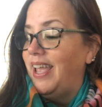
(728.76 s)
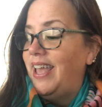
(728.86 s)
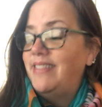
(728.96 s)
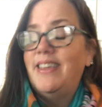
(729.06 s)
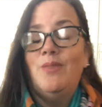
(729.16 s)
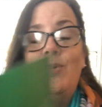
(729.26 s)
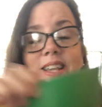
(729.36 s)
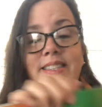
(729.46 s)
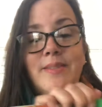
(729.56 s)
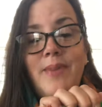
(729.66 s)
And then
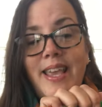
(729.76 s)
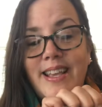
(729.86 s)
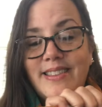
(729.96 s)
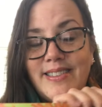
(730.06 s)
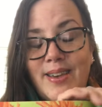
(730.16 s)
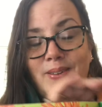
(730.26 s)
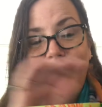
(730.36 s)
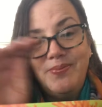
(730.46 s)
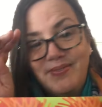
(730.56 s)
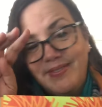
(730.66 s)
ways to make it so.
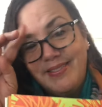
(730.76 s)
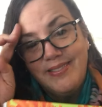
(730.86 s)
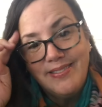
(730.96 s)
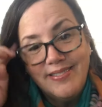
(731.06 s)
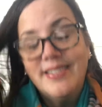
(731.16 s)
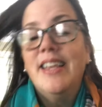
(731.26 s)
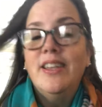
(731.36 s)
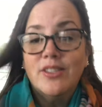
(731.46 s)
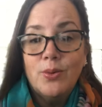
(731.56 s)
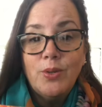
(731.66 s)

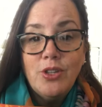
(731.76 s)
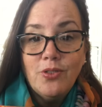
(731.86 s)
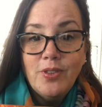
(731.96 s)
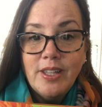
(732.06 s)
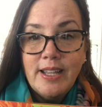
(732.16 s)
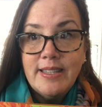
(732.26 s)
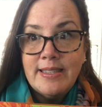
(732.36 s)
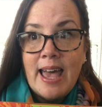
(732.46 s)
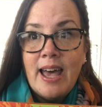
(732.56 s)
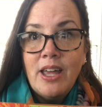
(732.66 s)
So when you're feeling
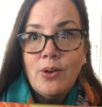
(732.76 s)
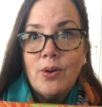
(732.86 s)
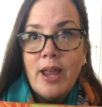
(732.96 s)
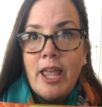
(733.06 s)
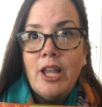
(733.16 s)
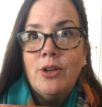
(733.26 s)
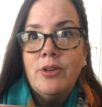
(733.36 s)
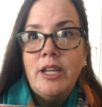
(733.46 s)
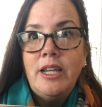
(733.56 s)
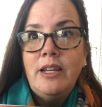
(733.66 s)
sad or
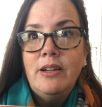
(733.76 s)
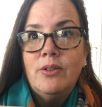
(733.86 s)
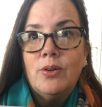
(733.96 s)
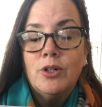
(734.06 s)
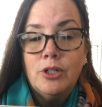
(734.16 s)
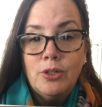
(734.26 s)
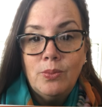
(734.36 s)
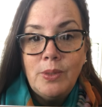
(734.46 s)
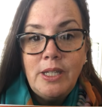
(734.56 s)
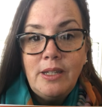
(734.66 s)
angry or
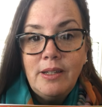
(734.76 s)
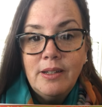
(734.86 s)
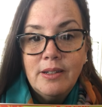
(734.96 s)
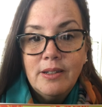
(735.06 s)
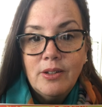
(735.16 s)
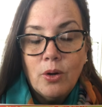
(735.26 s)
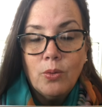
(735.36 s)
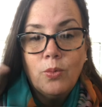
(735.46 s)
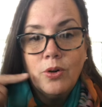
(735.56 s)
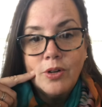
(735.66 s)
gloomy or
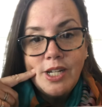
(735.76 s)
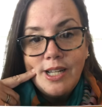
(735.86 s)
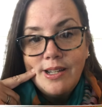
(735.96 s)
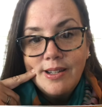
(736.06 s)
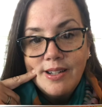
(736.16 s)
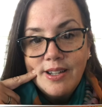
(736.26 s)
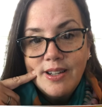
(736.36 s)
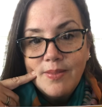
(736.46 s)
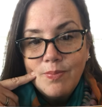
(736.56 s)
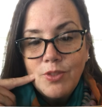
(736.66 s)
worried,
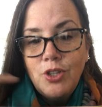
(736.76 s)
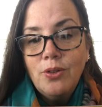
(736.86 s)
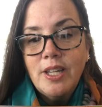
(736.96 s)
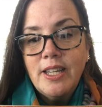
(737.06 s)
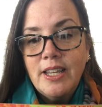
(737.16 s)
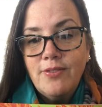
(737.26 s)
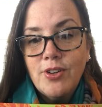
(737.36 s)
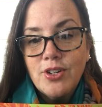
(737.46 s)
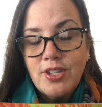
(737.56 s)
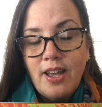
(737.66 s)
you can give
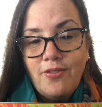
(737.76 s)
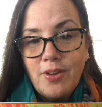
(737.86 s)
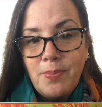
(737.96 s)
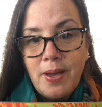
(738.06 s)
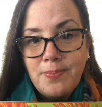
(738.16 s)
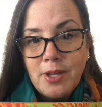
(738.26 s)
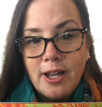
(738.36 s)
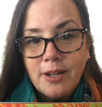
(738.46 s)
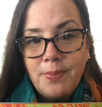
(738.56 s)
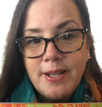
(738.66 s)
yourself a pep
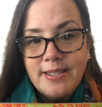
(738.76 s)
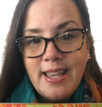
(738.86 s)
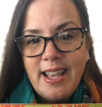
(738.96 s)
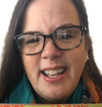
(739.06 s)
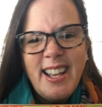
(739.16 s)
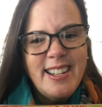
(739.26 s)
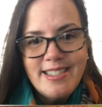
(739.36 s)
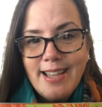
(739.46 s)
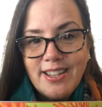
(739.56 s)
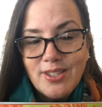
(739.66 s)
talk by saying, "It's
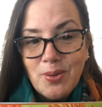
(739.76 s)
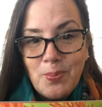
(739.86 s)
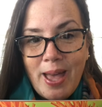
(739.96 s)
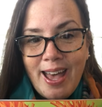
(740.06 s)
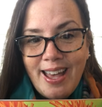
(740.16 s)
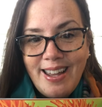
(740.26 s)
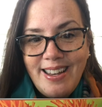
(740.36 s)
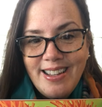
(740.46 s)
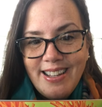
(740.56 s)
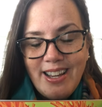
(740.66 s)
not so bad.
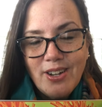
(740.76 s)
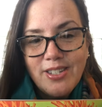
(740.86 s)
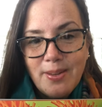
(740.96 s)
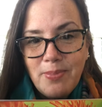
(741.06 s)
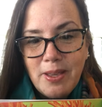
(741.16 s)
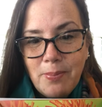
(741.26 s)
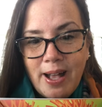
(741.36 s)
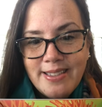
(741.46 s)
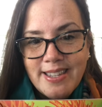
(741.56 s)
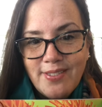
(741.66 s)
Here's something
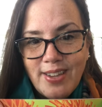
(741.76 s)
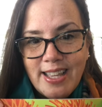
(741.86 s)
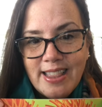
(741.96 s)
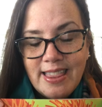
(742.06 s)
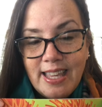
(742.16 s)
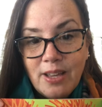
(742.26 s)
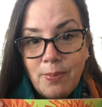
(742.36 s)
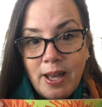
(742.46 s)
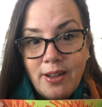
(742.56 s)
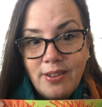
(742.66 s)
positive I can think
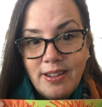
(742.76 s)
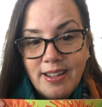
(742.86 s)
about.